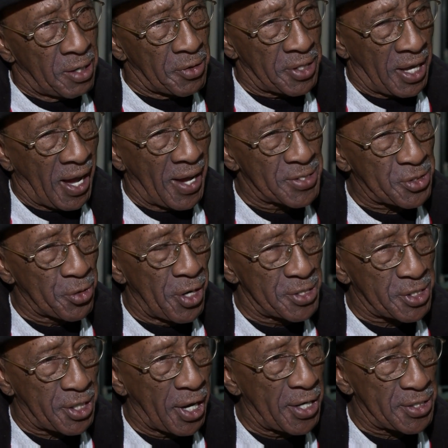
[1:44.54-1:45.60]
only high school
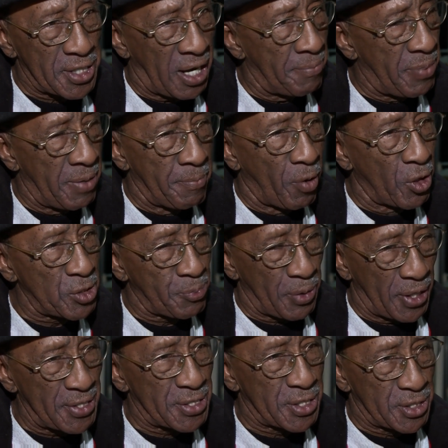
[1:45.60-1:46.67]
education, I've been most
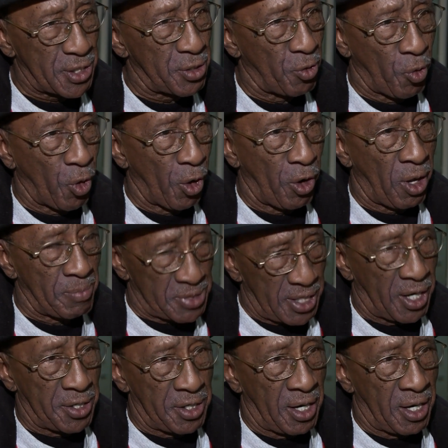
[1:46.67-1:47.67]
places in the world. For